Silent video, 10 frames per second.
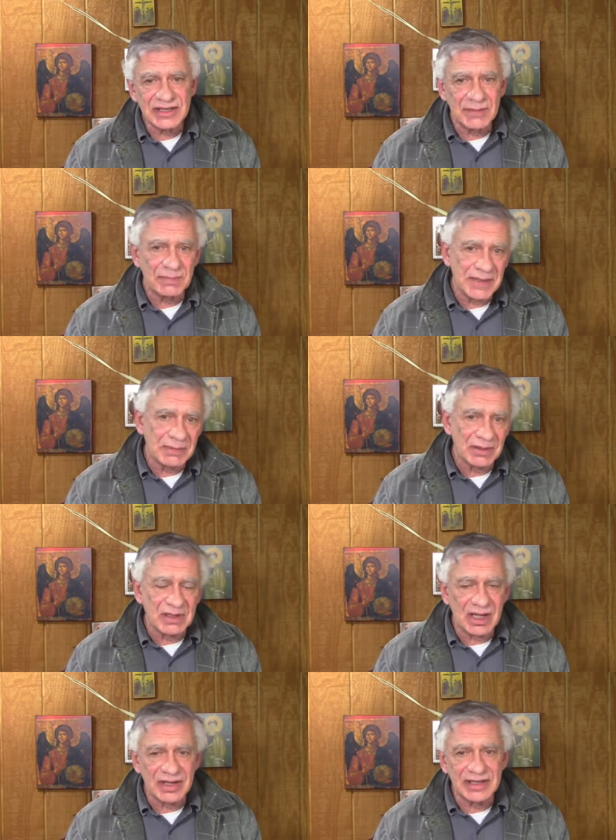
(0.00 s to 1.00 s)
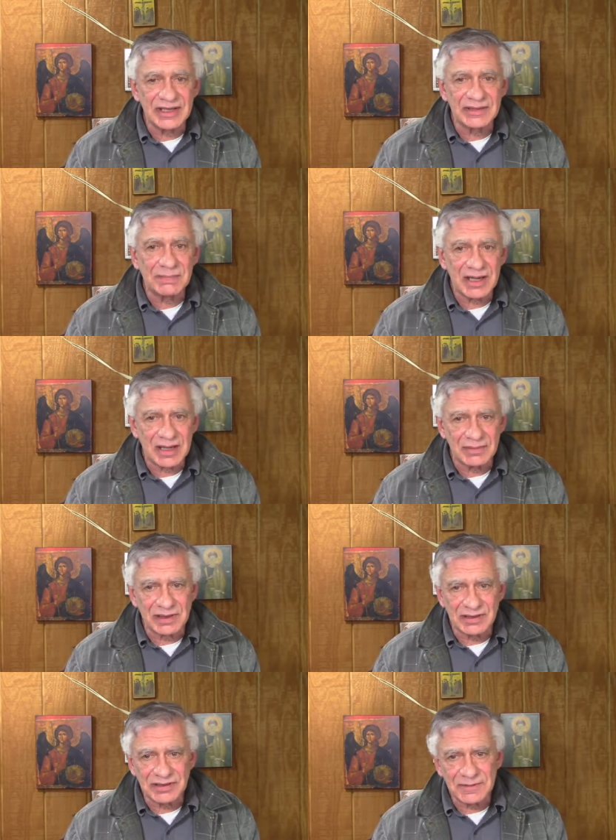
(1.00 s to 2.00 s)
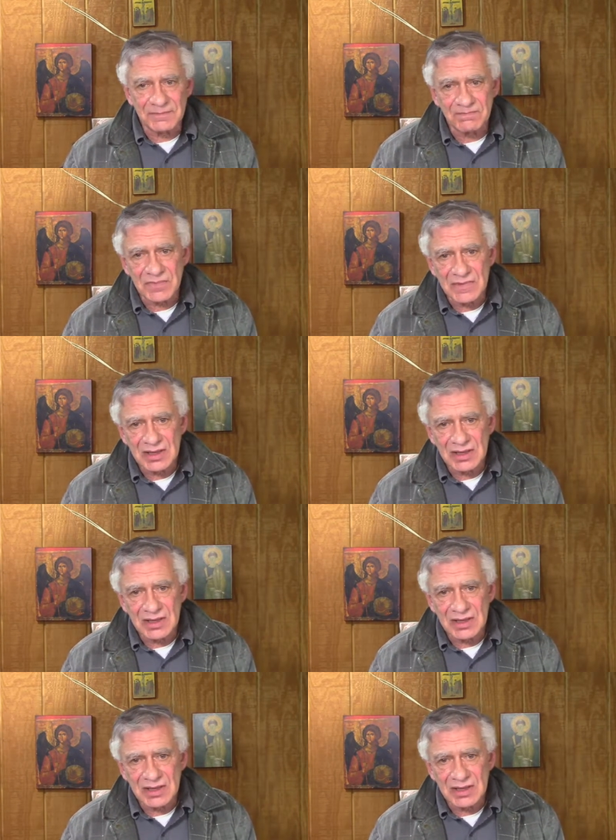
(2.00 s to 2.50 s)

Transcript: and some people call these parables.